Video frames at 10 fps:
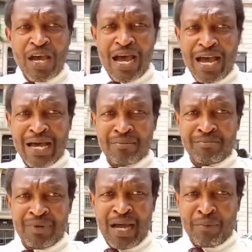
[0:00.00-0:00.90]

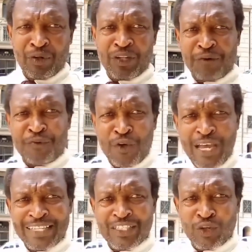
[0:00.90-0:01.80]
about a few
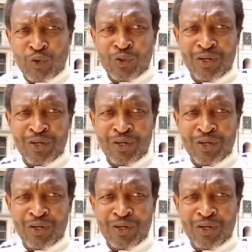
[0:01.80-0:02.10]
years ago,